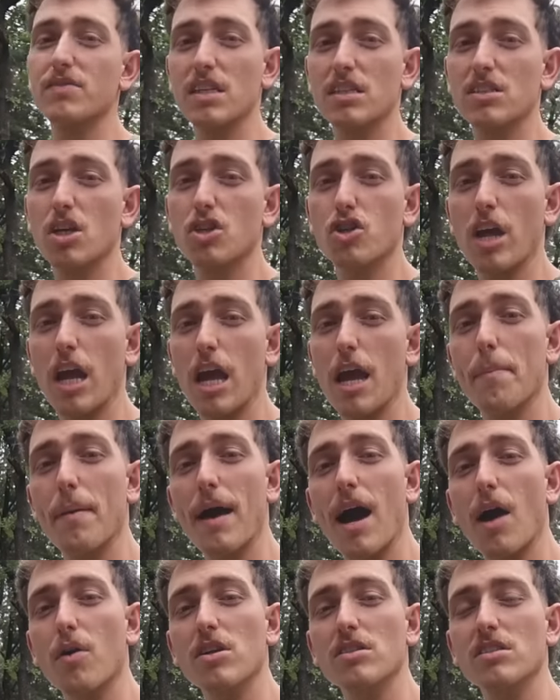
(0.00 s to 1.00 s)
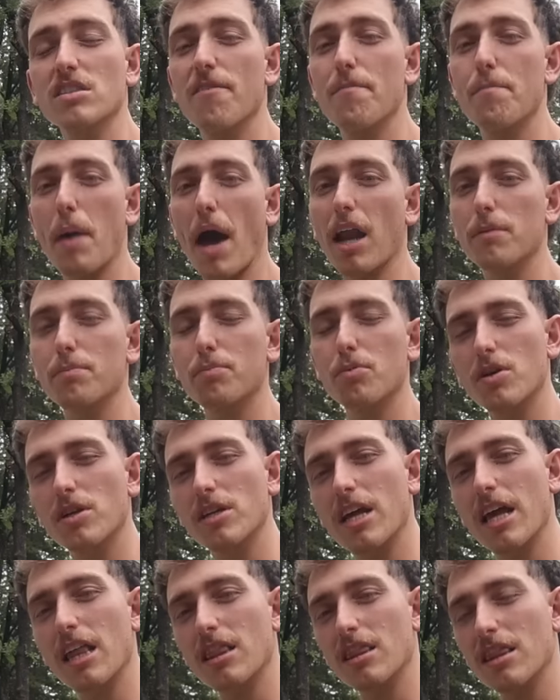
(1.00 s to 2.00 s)
600 amp hours of
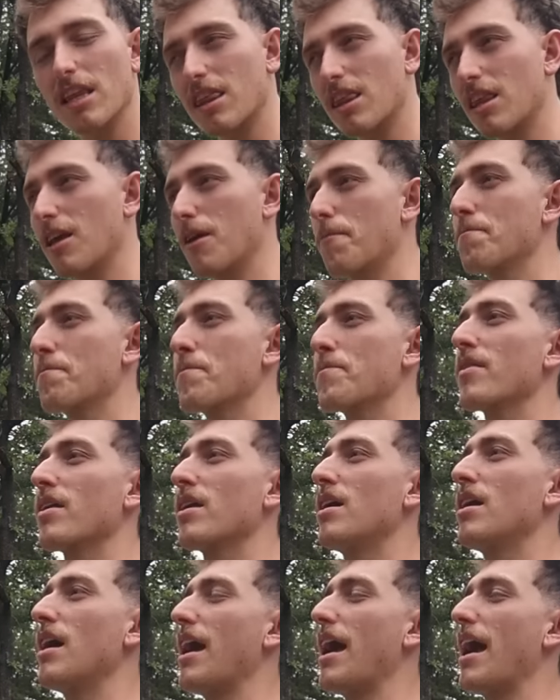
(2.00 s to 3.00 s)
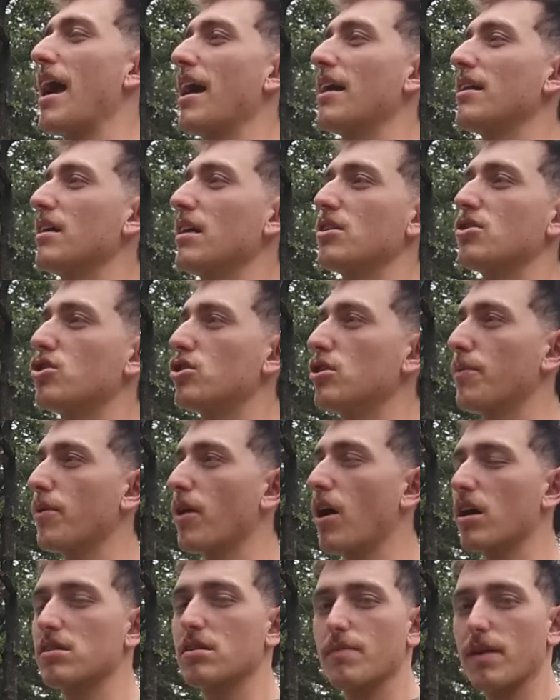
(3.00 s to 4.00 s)
Battleborn lithium. And it's
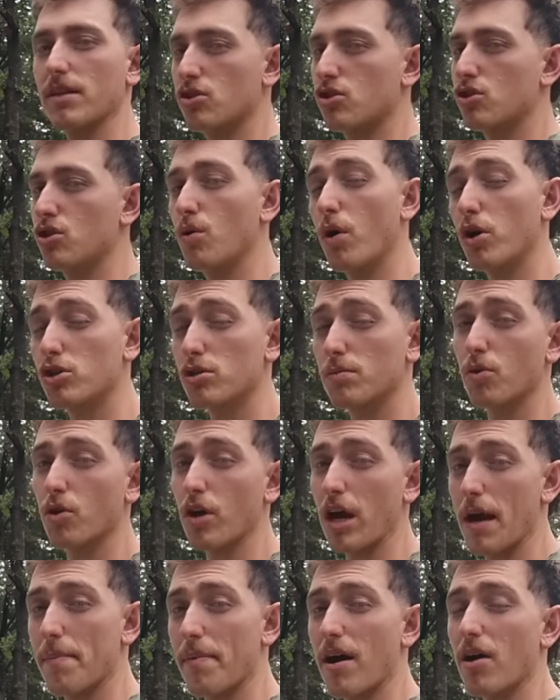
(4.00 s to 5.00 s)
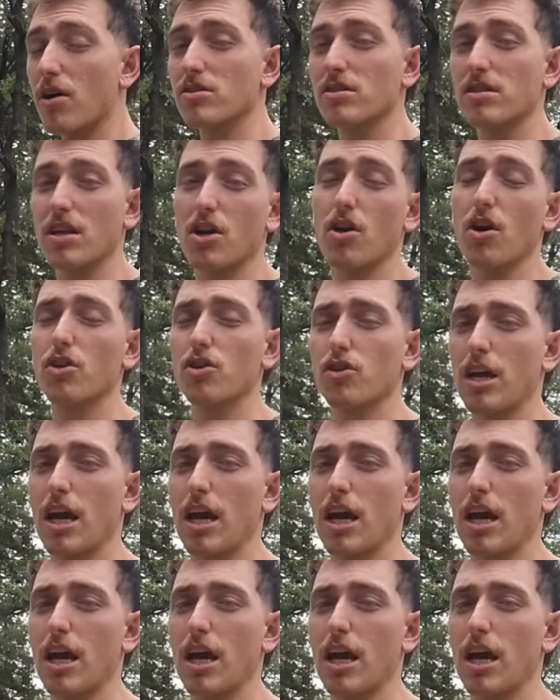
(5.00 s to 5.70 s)
super awesome. That's 200 more amp hours than our other